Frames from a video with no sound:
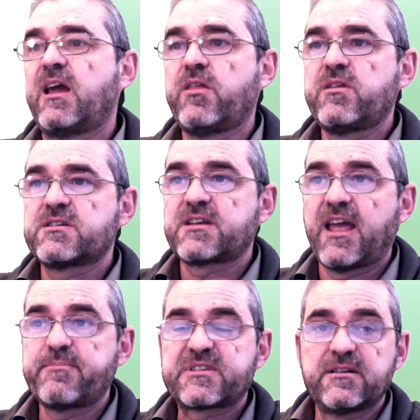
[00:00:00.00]
and this
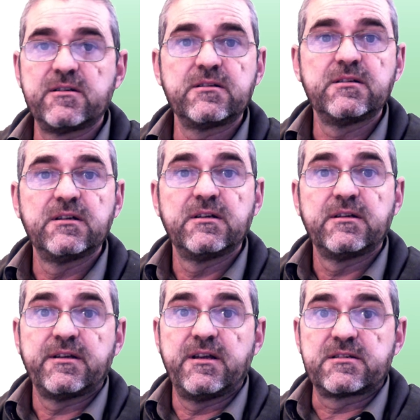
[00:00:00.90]
epsilon
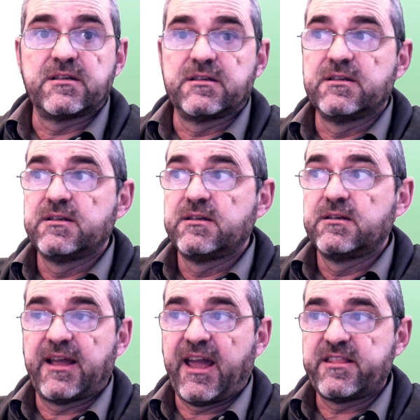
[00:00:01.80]
is an
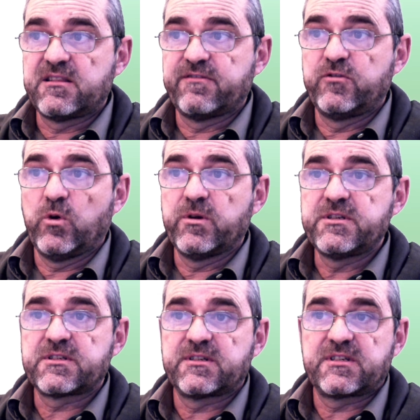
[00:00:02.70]
additive
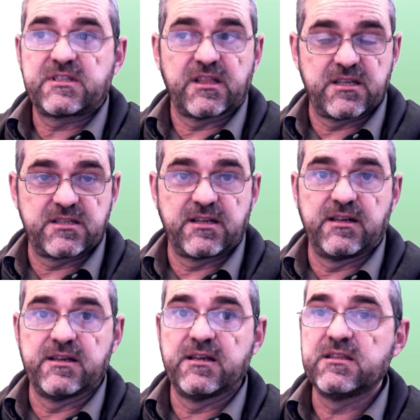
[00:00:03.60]
noise,
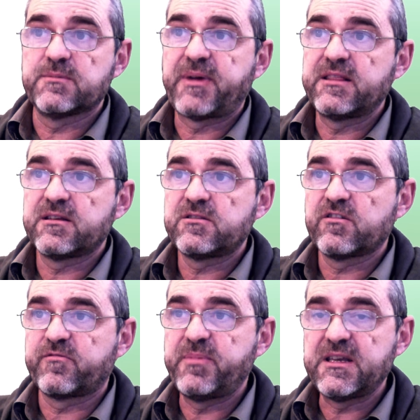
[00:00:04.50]
statistically independent
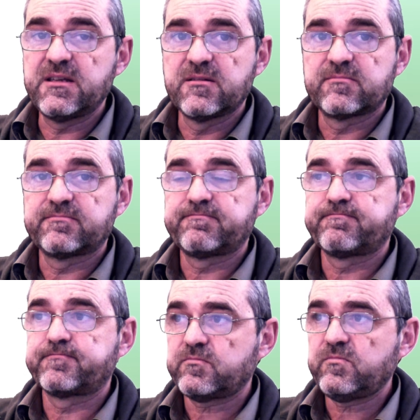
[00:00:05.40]
of B,
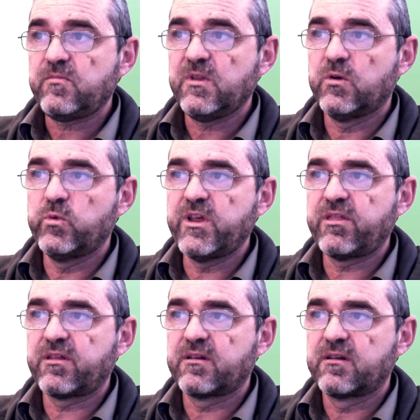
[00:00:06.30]

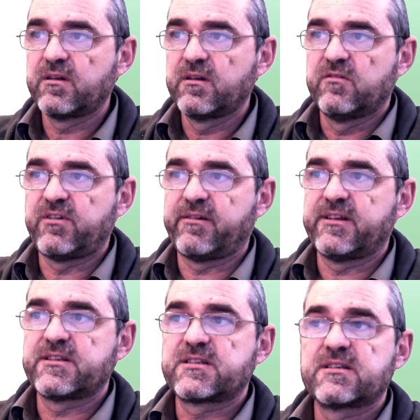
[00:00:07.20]
with
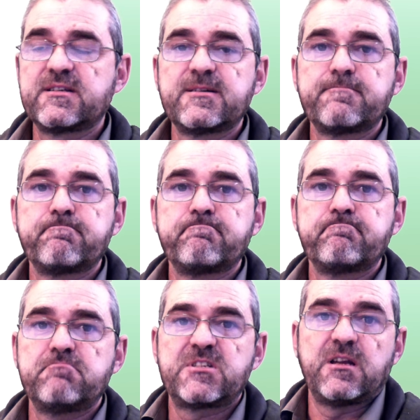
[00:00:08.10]
variance
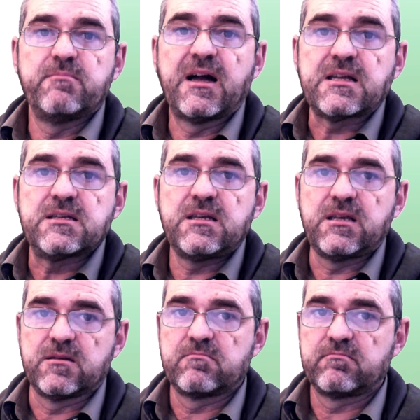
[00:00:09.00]
sigma
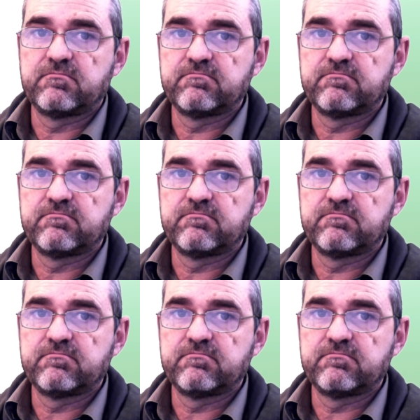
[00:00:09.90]
E.